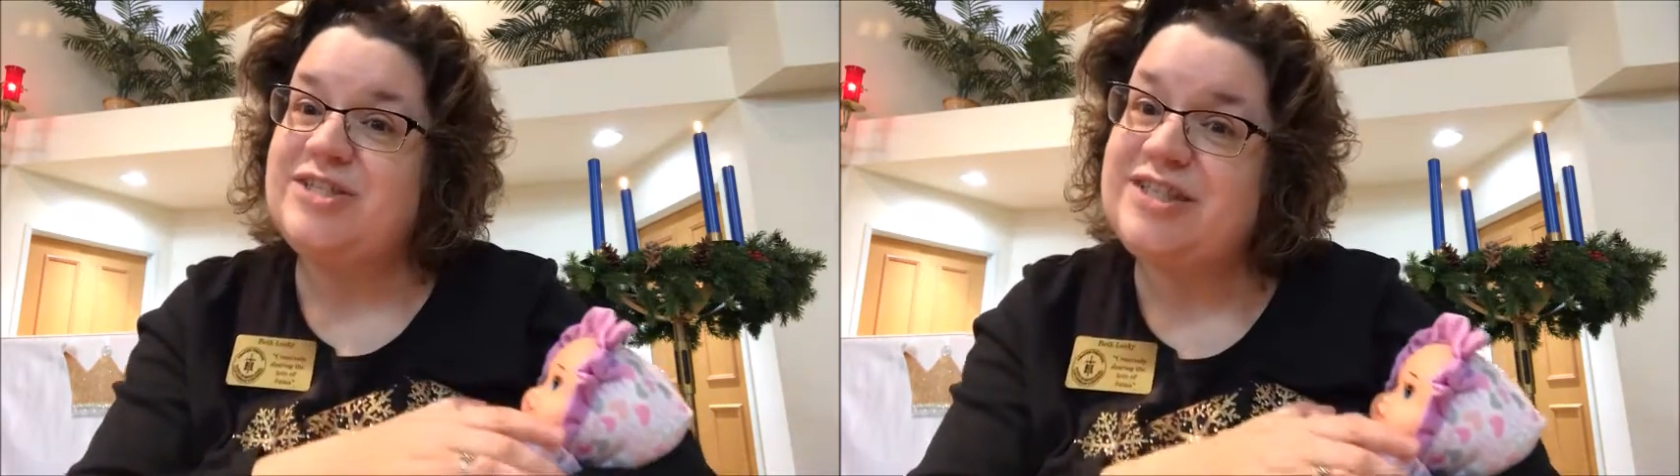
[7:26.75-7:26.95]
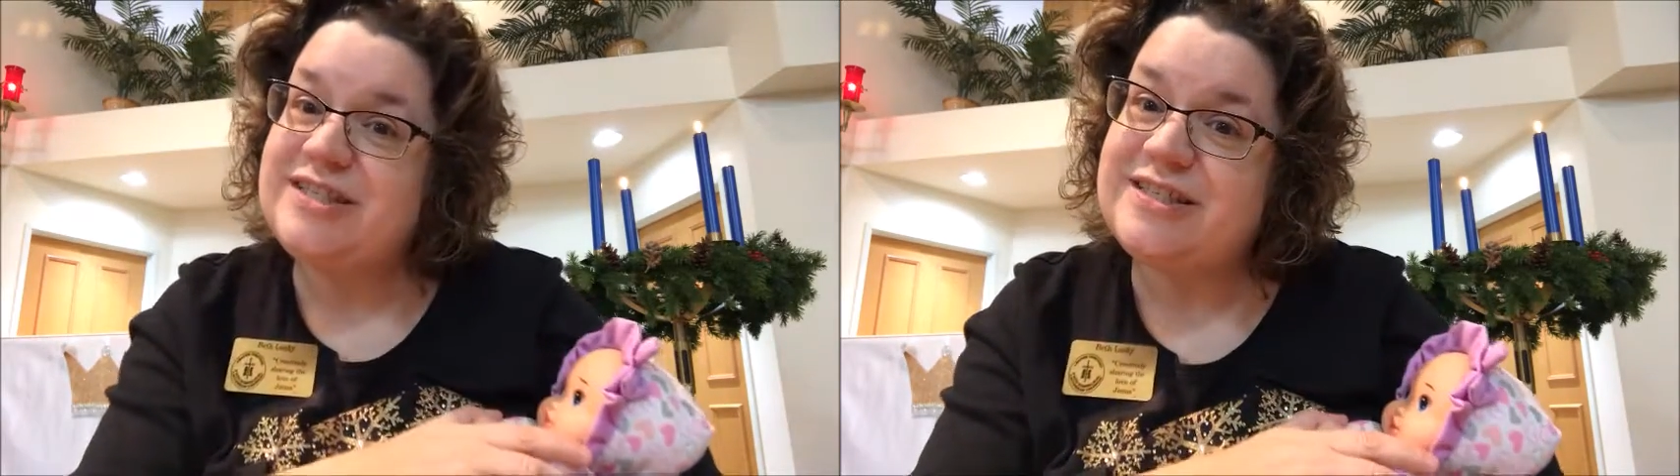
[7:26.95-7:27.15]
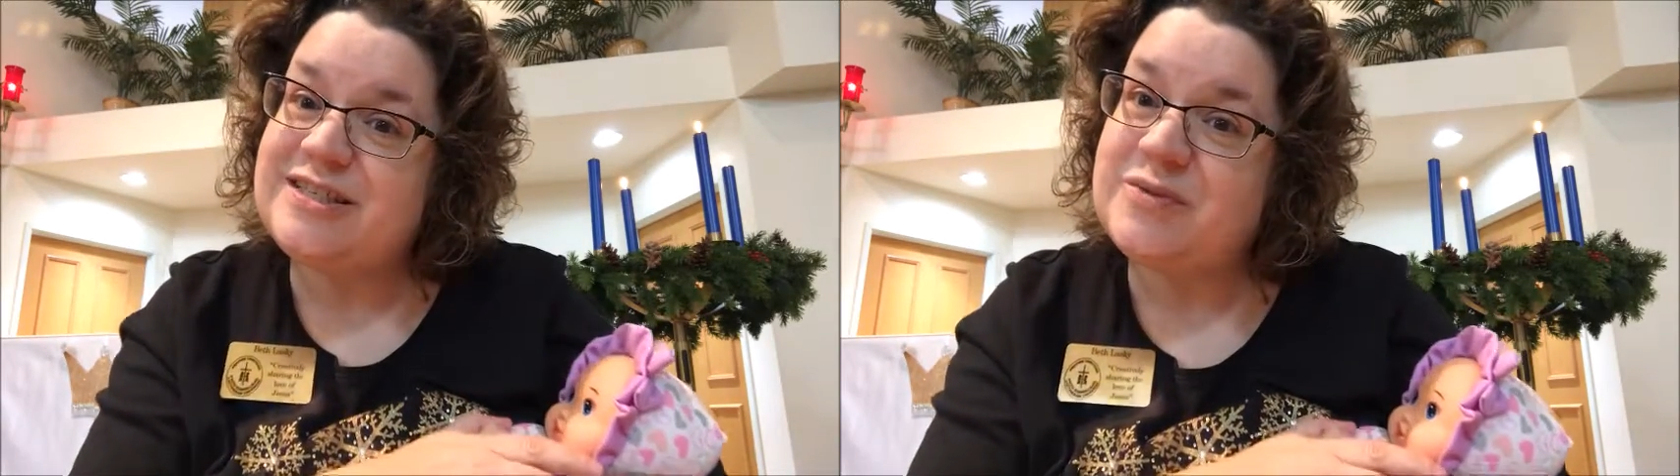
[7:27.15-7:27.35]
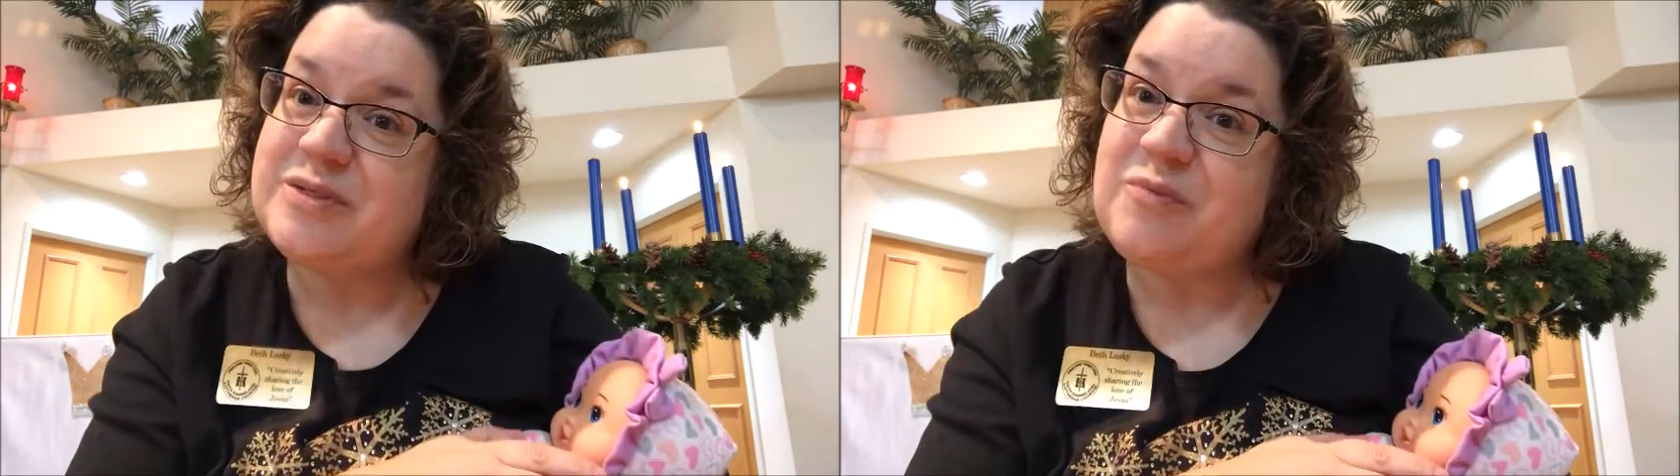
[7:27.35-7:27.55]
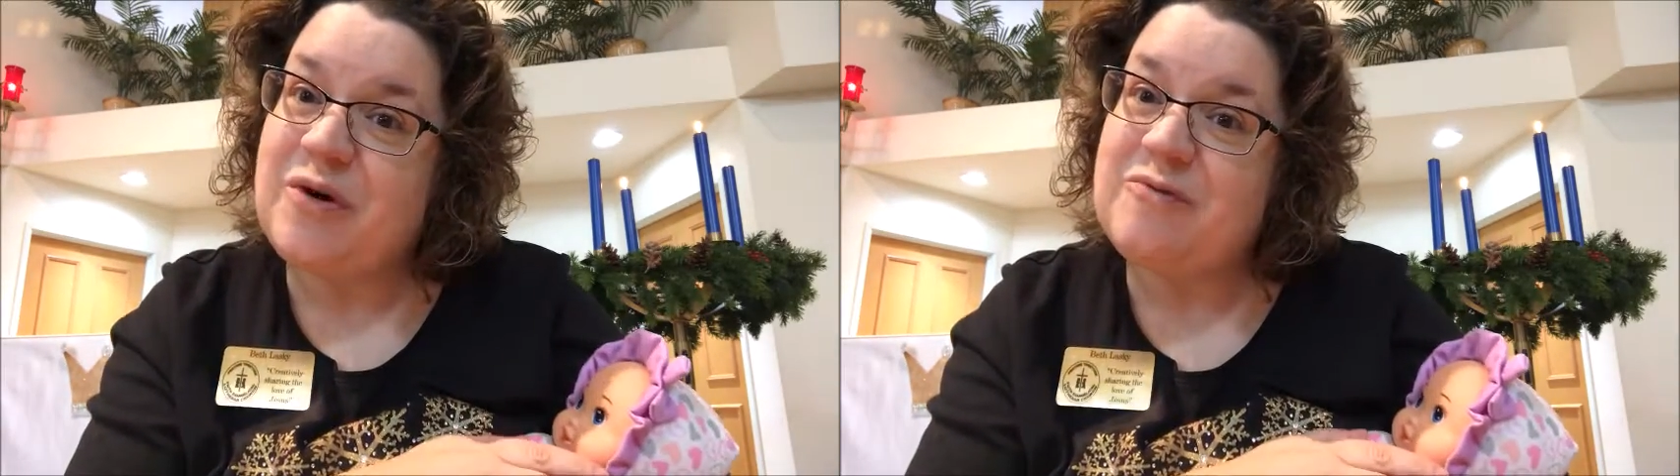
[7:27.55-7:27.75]
when Jesus
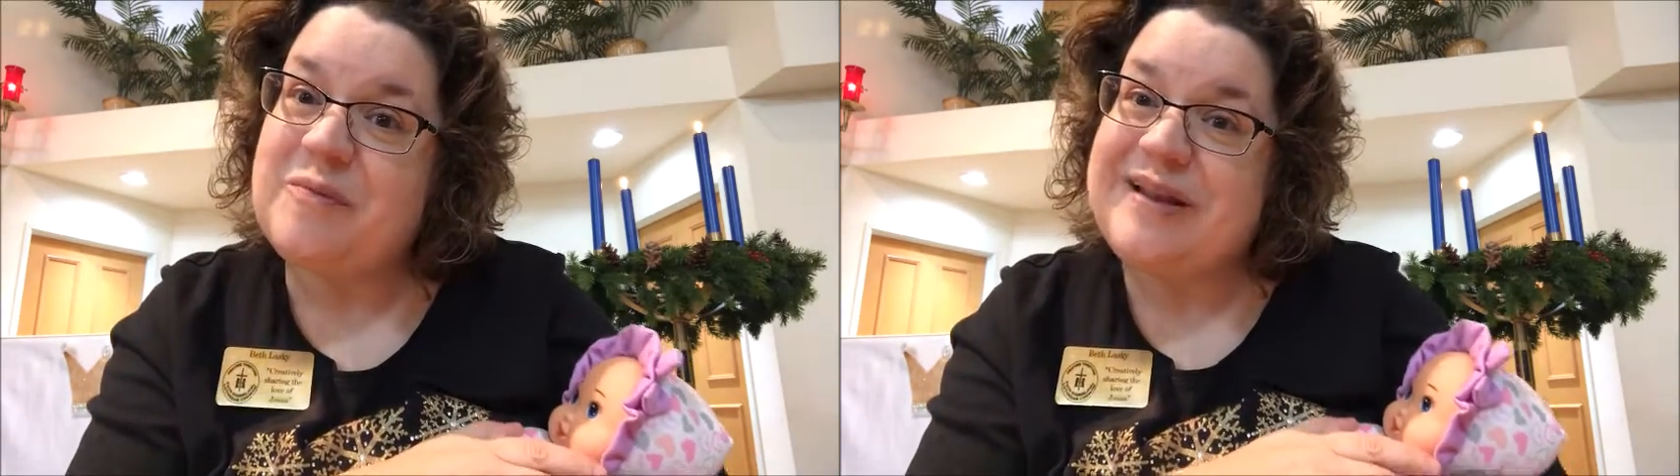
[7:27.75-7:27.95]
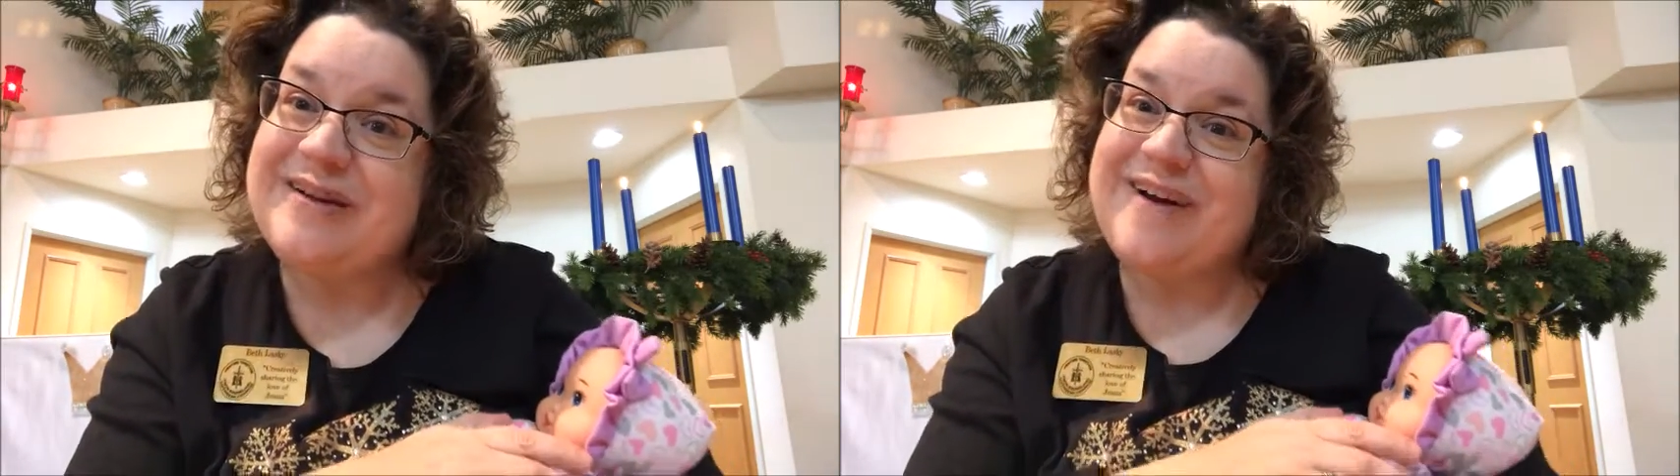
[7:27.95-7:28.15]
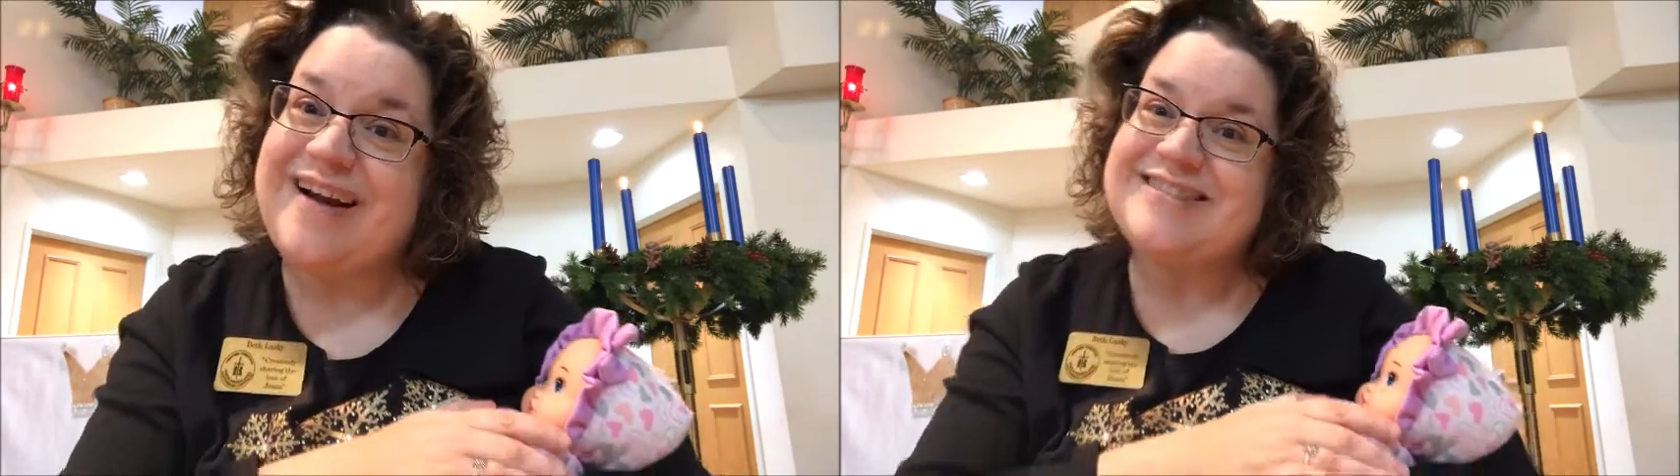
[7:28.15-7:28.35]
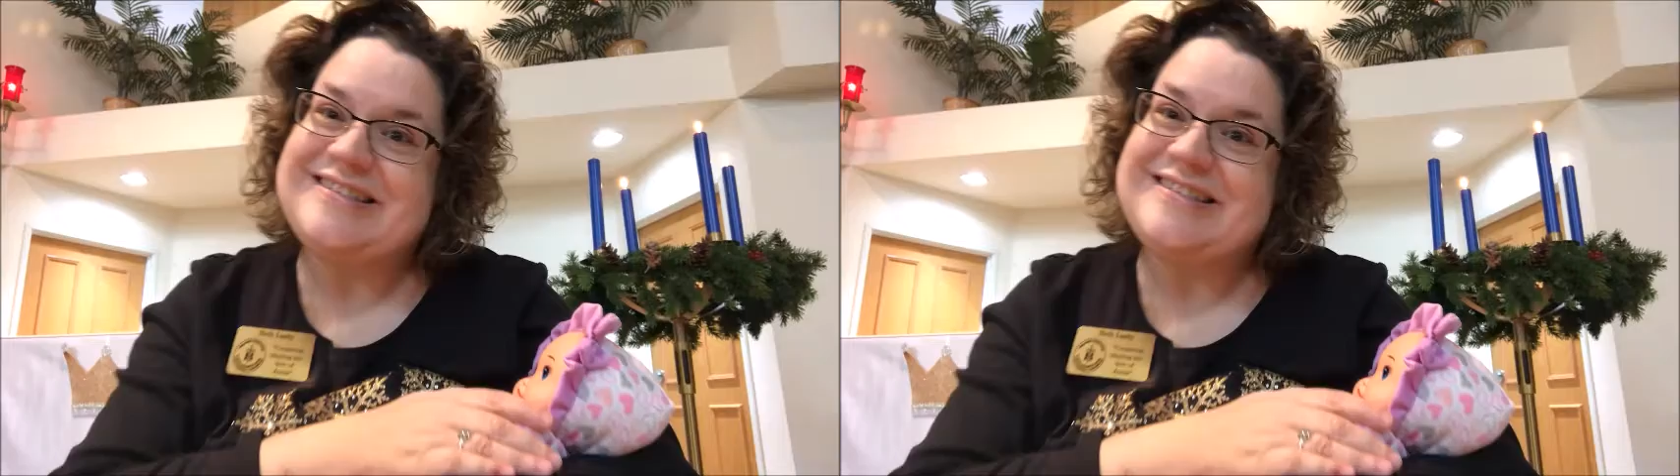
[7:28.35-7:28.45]
was born when we learn our